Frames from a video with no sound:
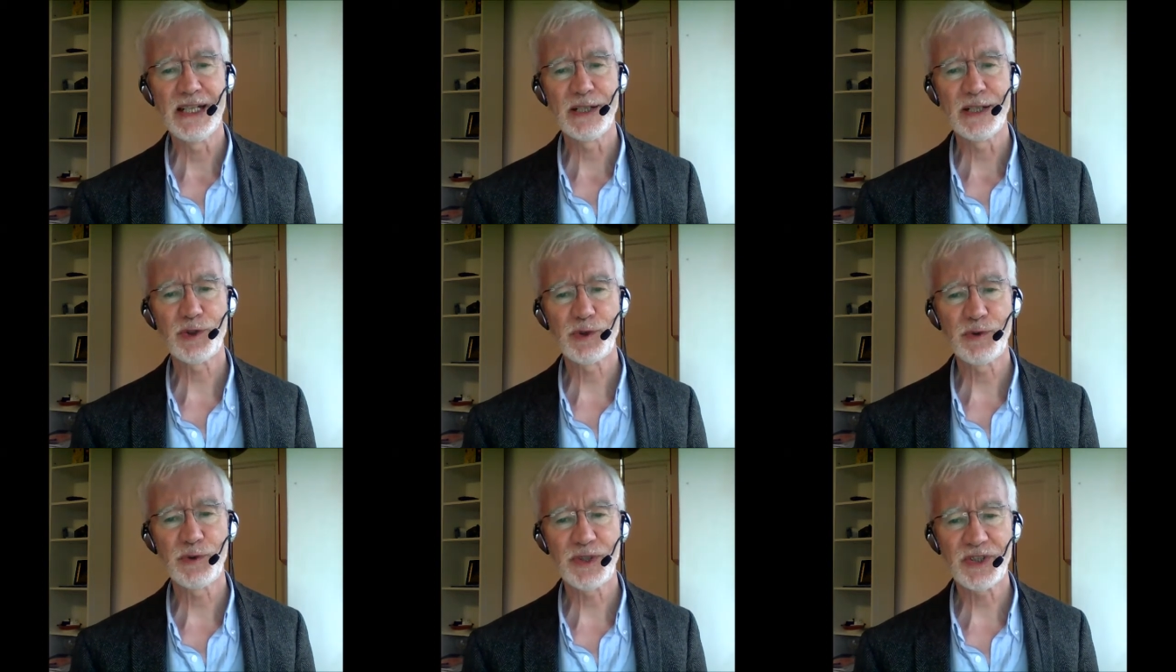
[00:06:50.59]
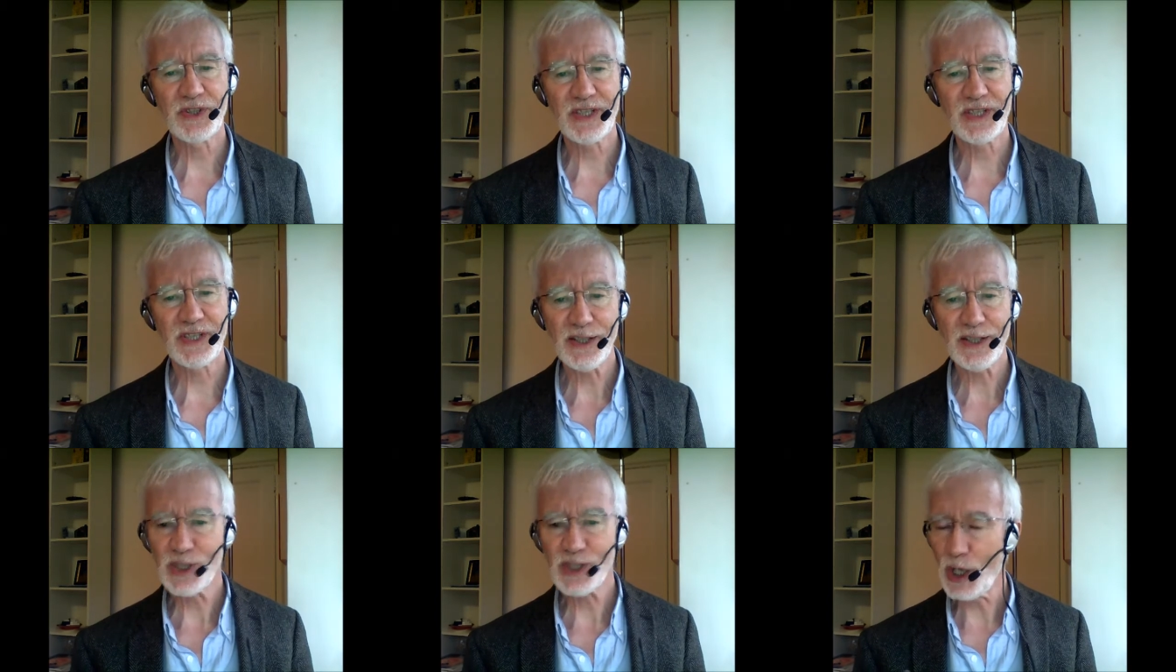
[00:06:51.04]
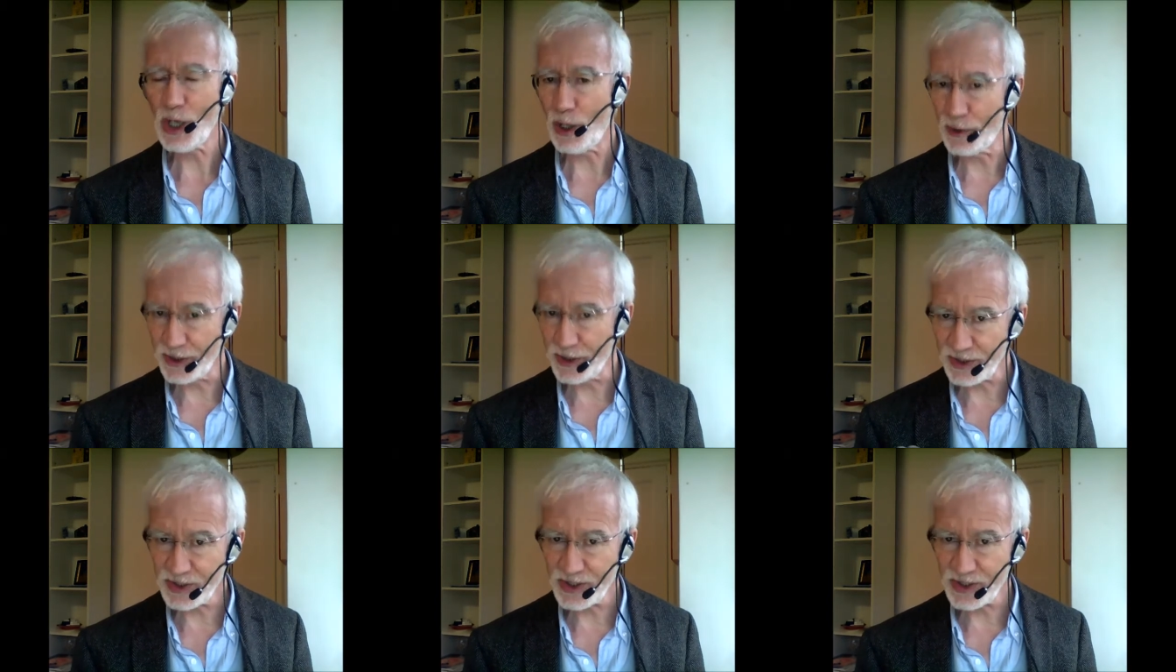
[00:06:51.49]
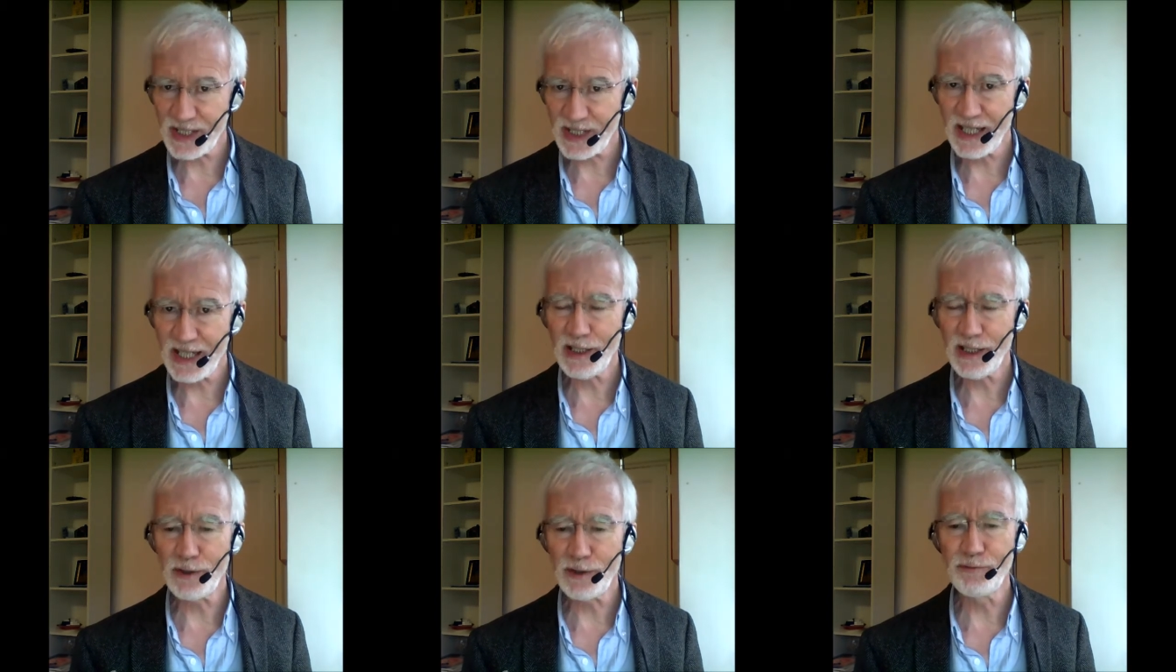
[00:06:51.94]
to assess on a
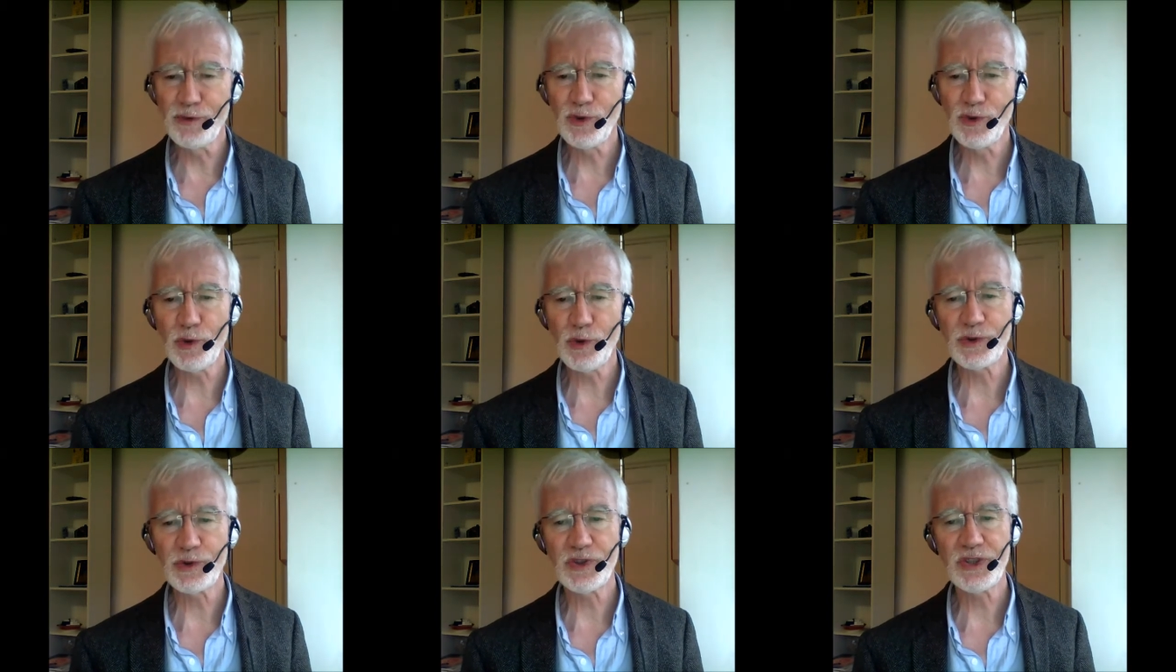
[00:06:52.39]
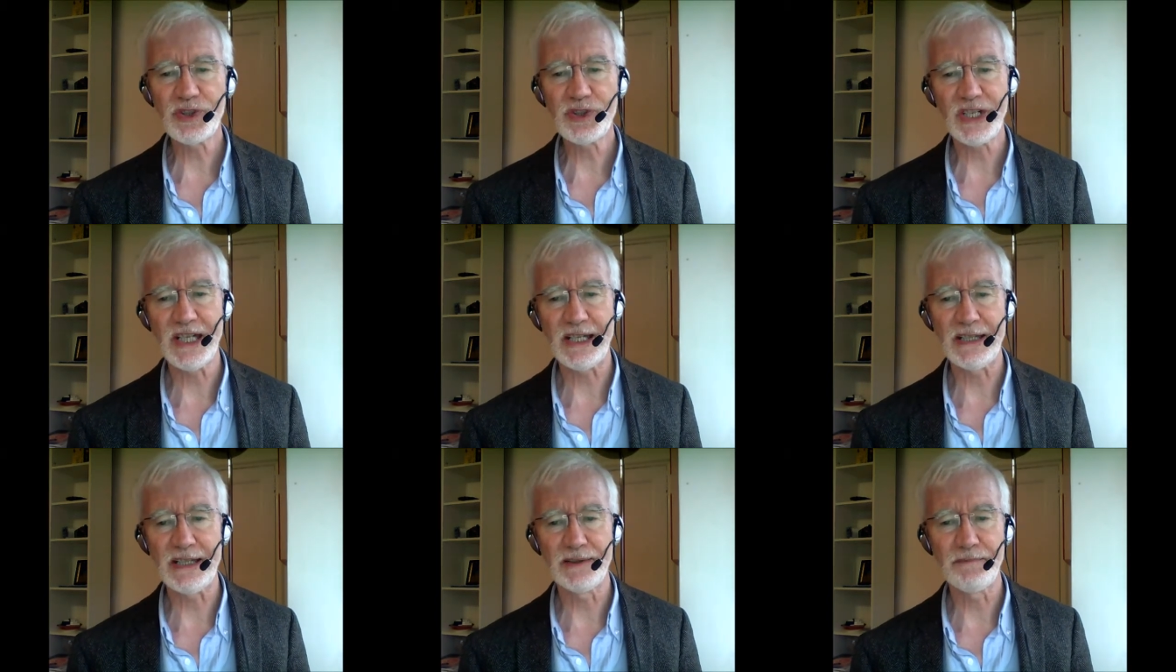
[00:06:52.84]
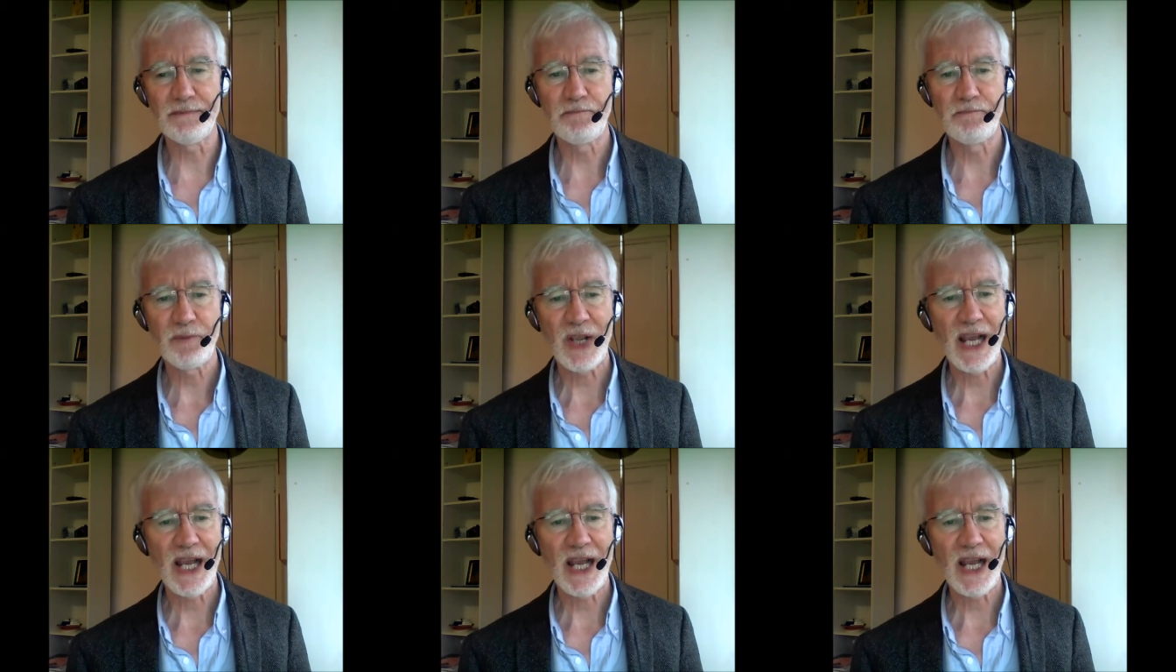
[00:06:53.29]
scale of 0 to 10